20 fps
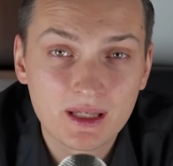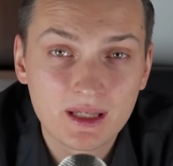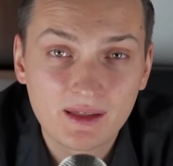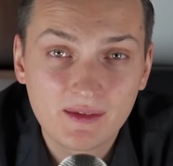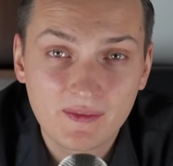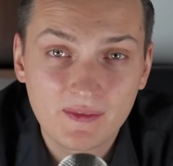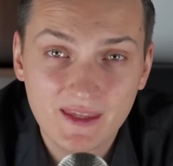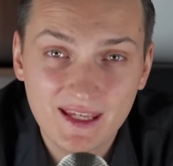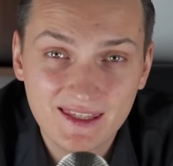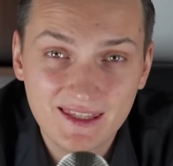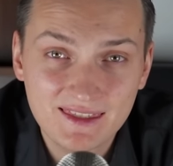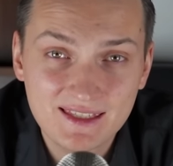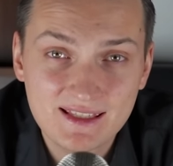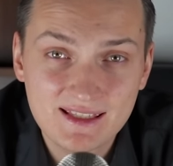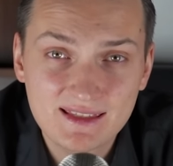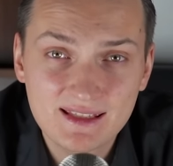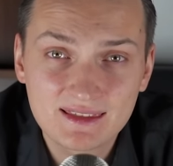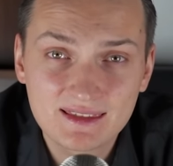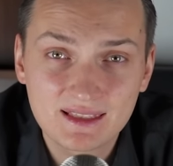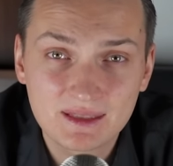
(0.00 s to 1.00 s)
They
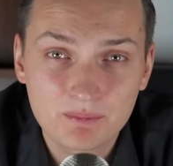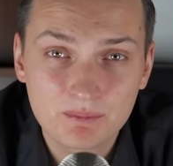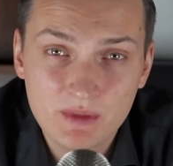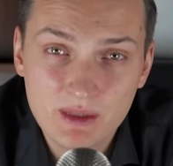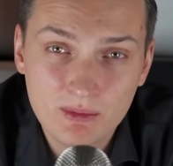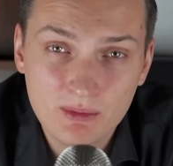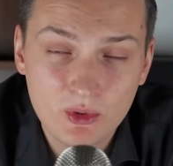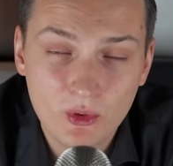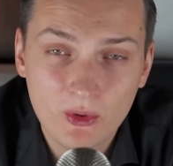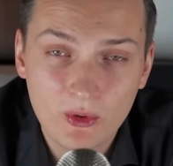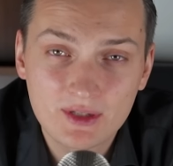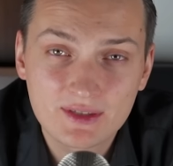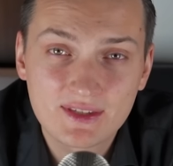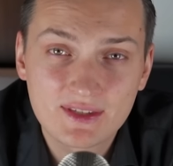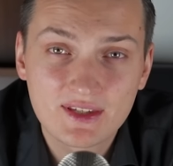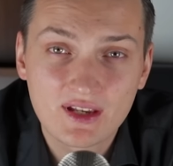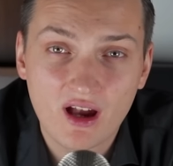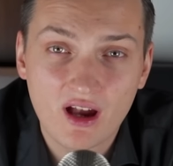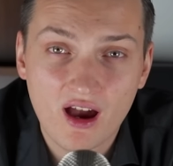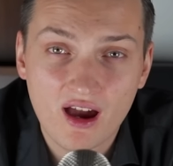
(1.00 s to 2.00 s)
understand that meme
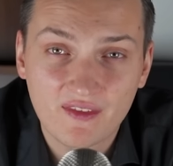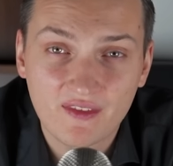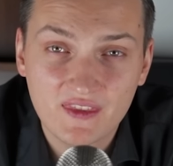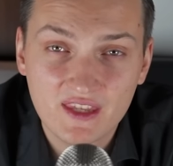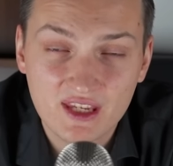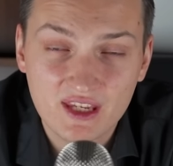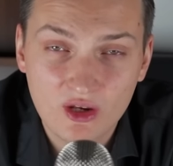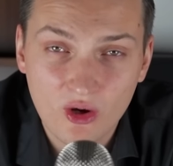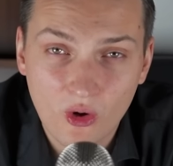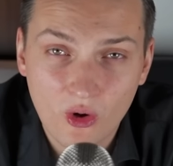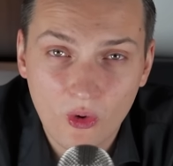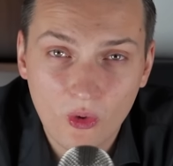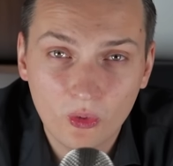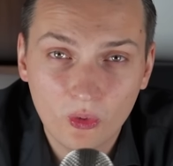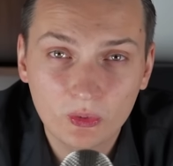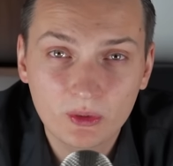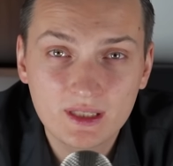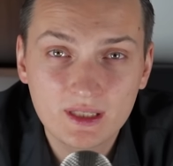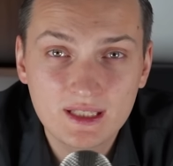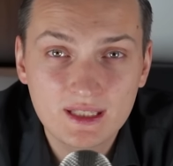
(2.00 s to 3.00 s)
coins are the
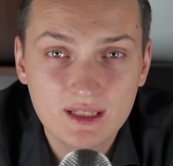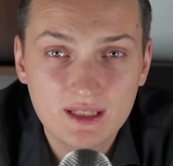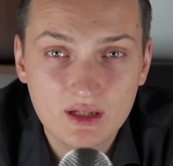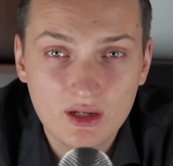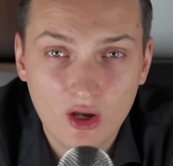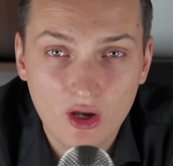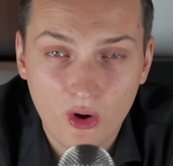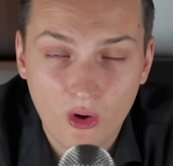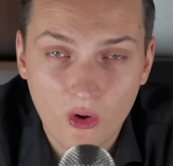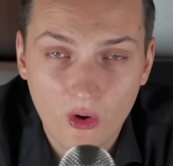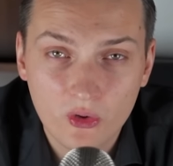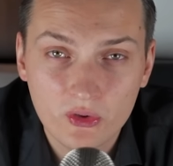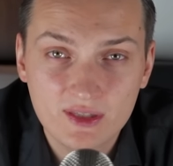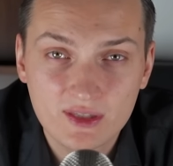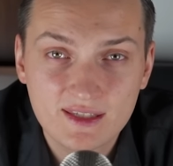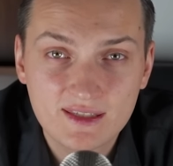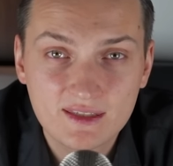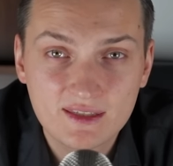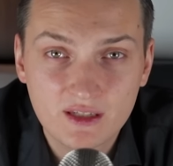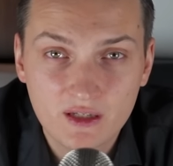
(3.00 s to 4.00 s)
only
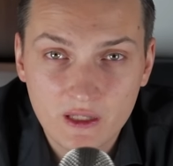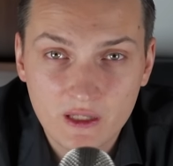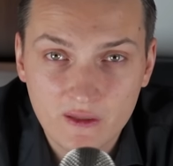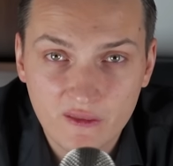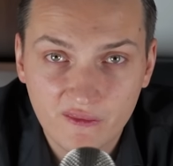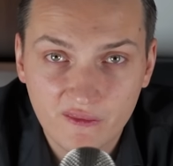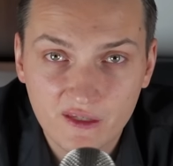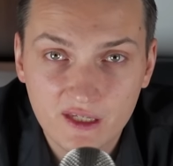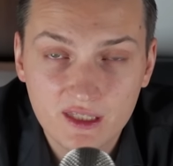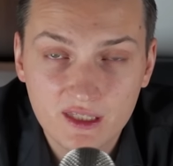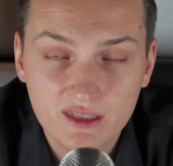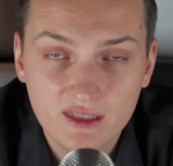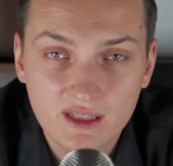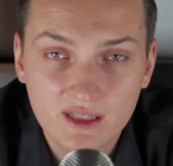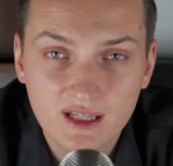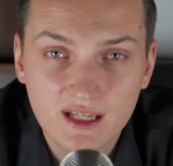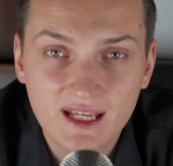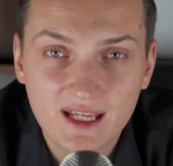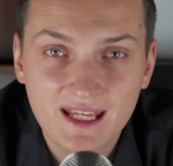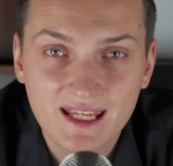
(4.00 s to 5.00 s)
honest thing
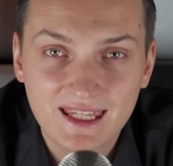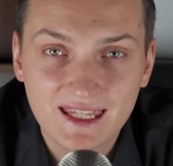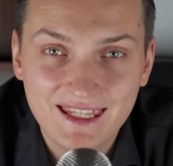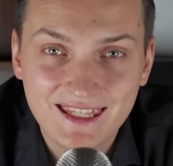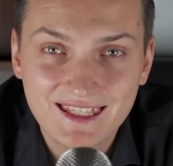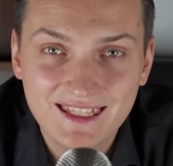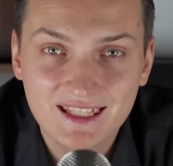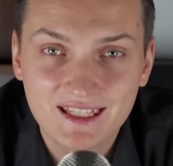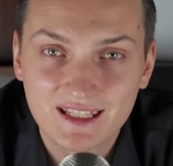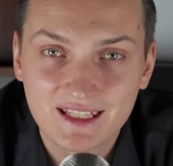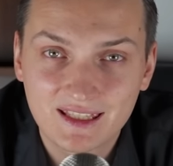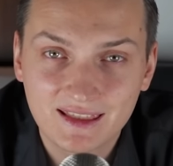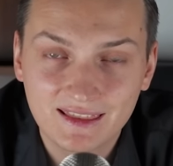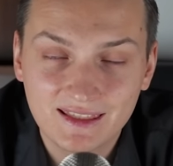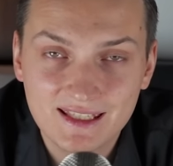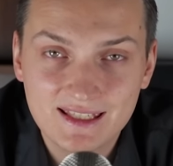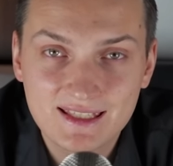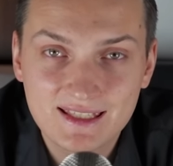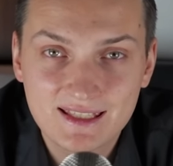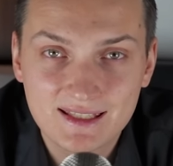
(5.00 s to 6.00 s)
in
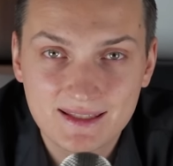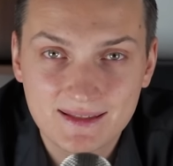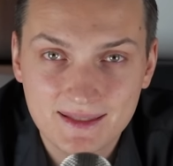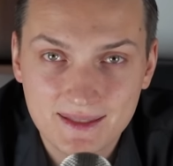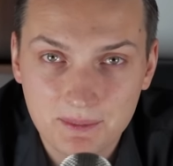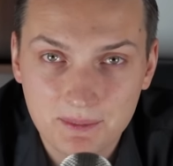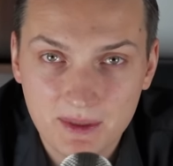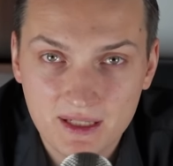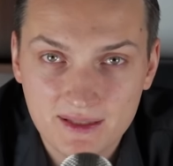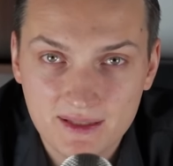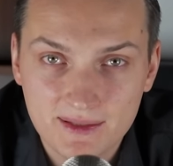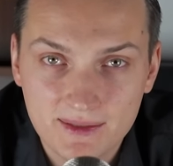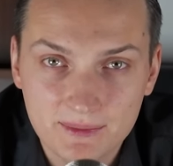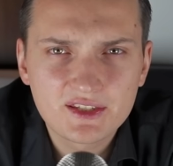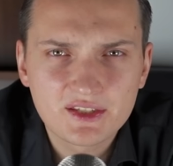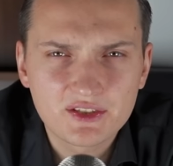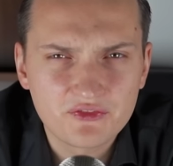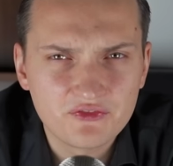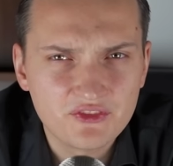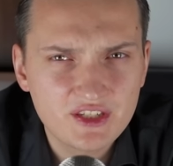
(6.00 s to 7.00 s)
this space.
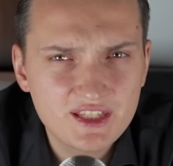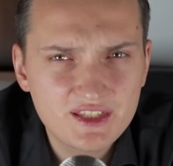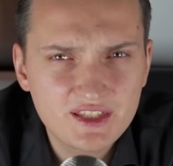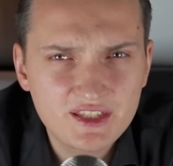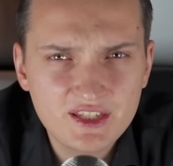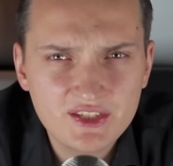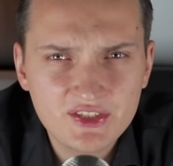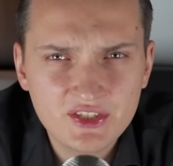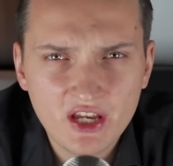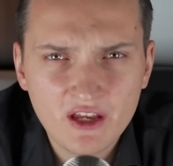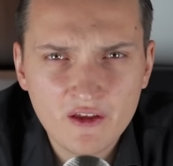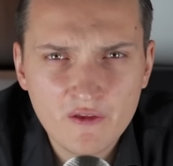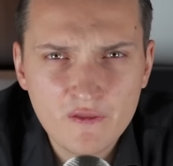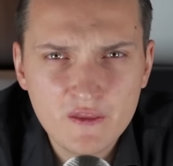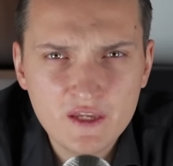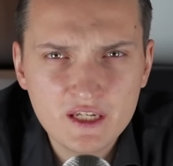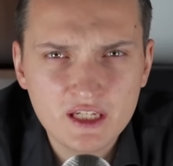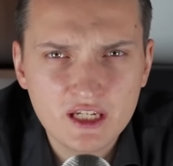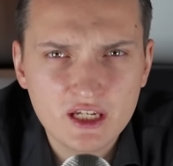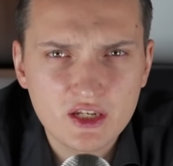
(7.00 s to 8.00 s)
This is our
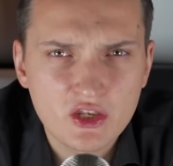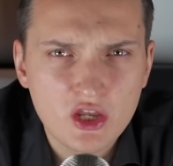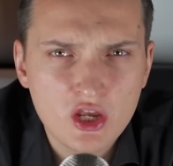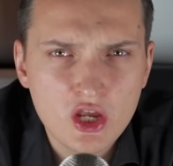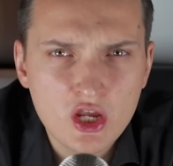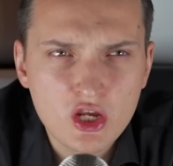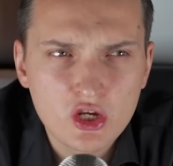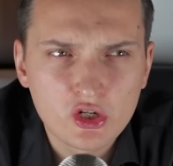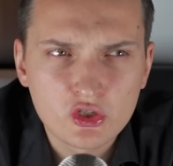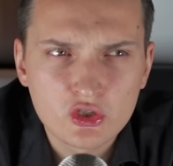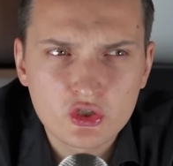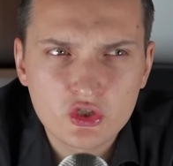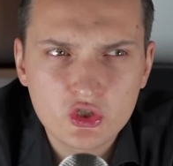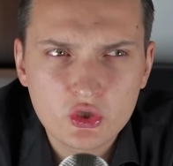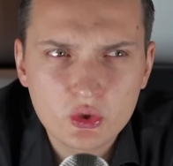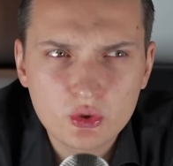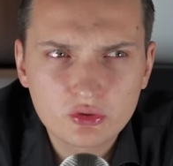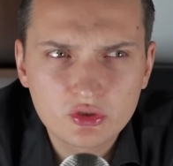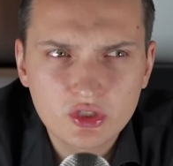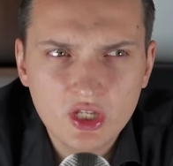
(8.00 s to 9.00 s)
thinking.
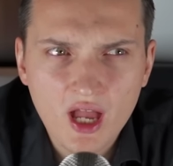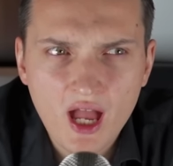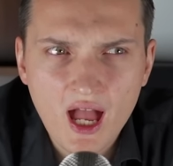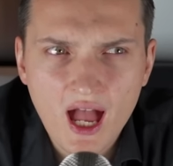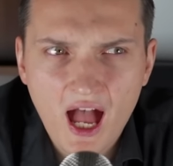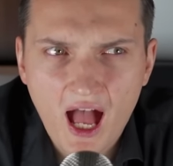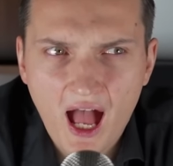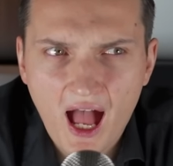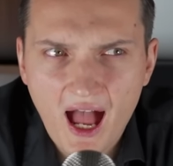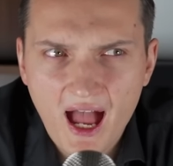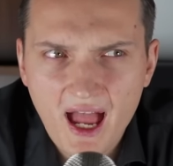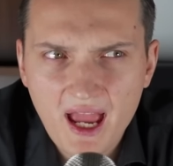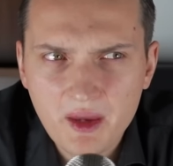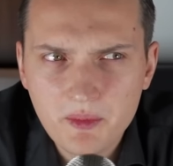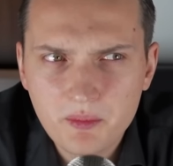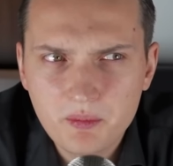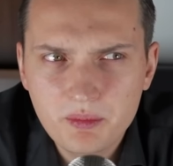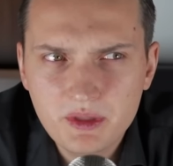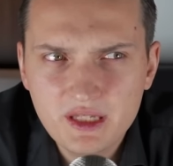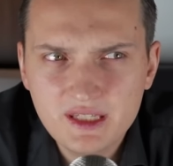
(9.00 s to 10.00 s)
Should I
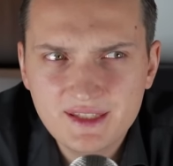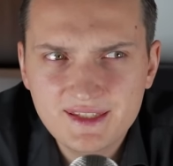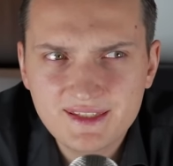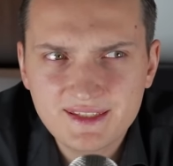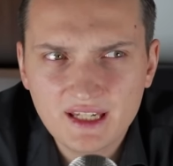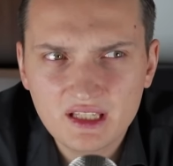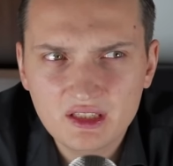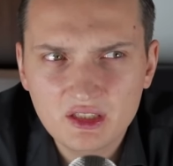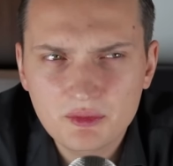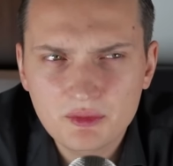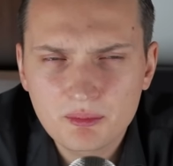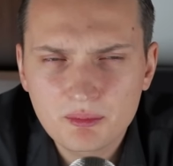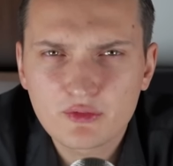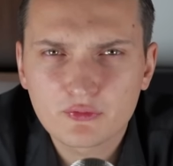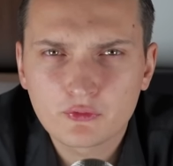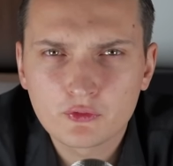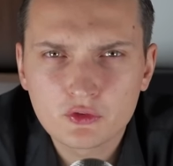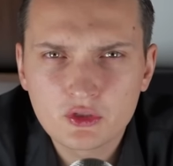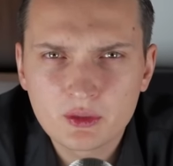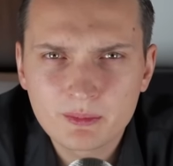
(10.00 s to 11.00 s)
be selling my
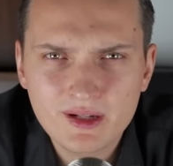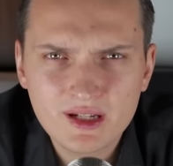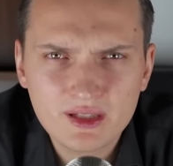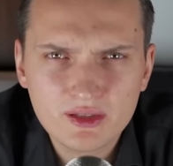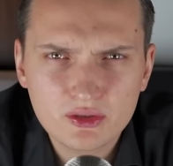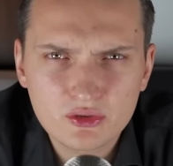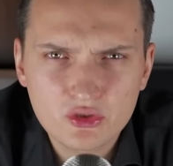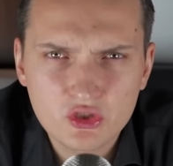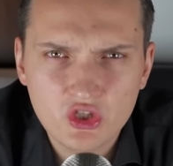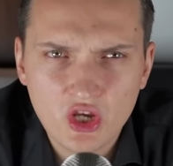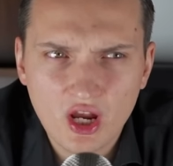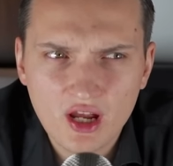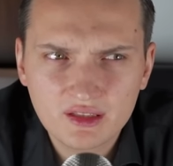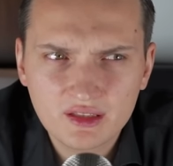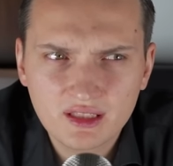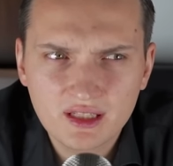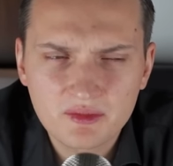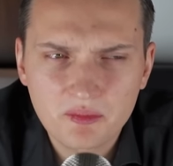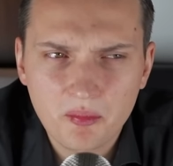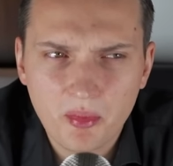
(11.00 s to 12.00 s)
fundamental junk
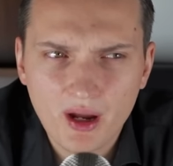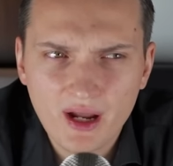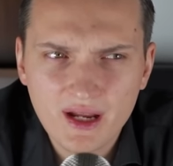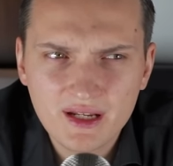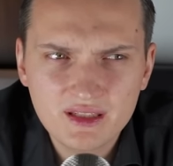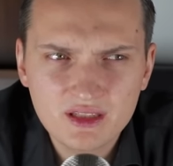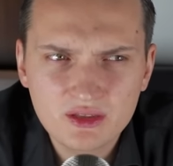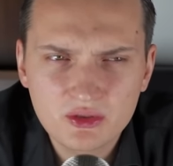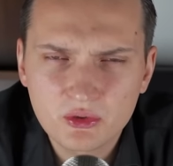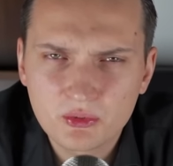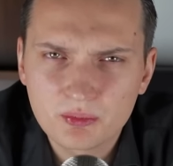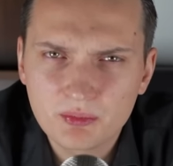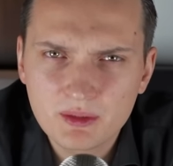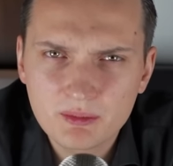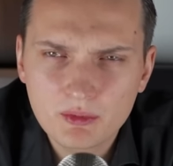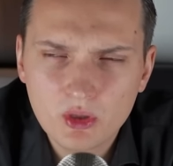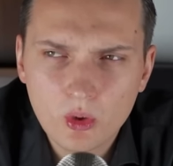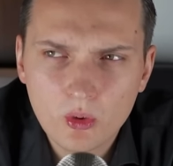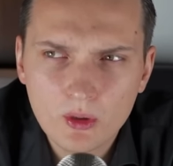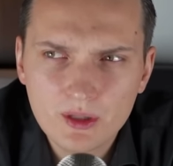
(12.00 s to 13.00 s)
and buying into meme
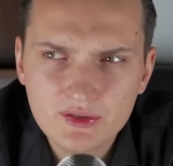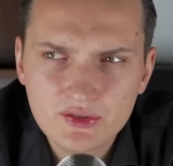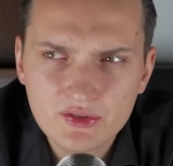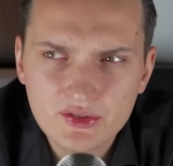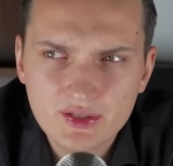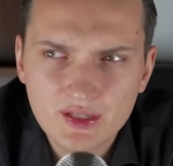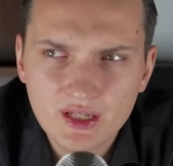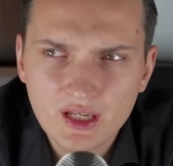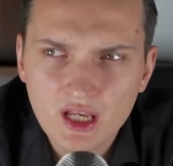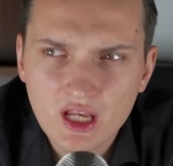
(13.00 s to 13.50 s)
coins?